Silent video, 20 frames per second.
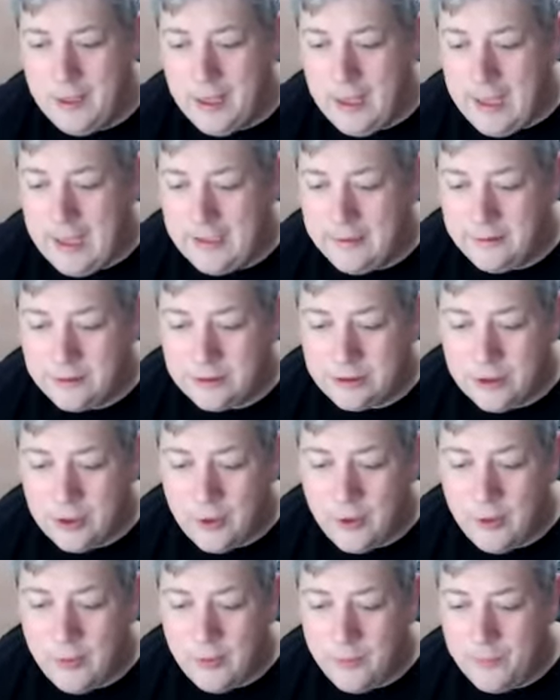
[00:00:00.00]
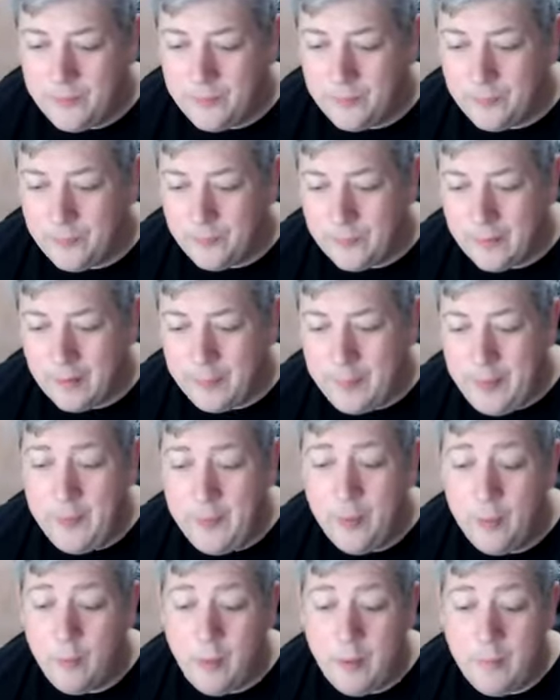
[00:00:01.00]
And so
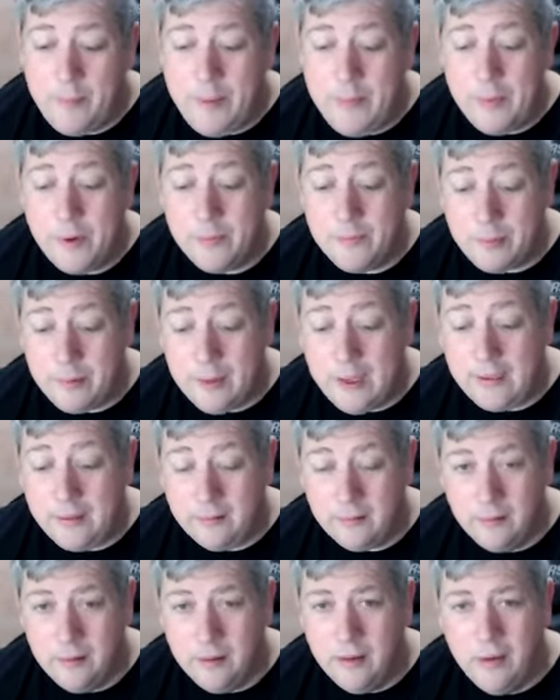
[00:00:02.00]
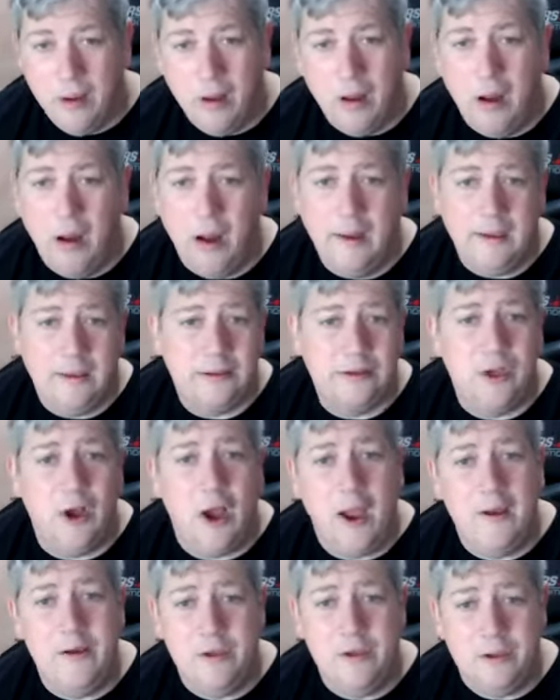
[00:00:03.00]
people complain, oh, it's not
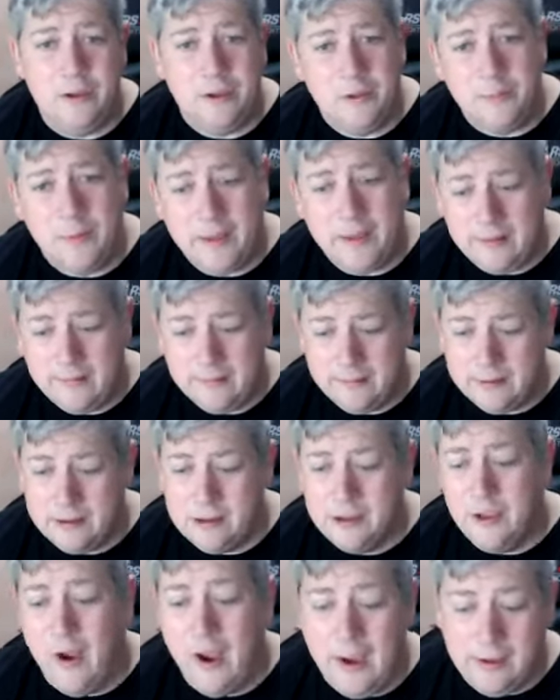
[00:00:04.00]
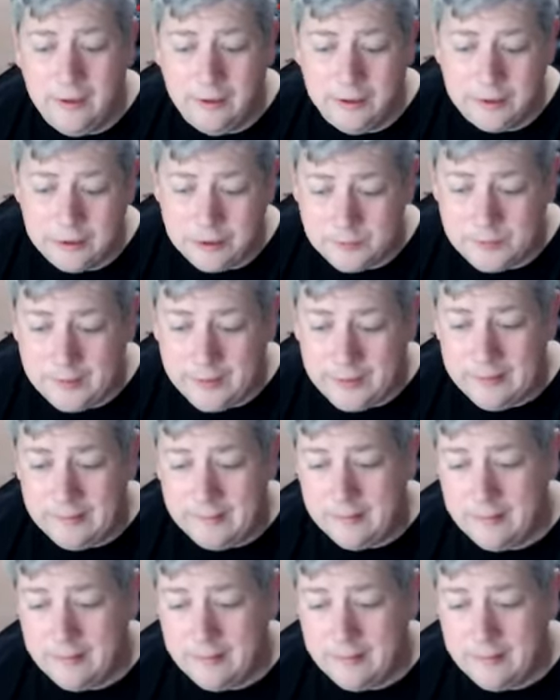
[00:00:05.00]
how it used to be. It's not how it used to be.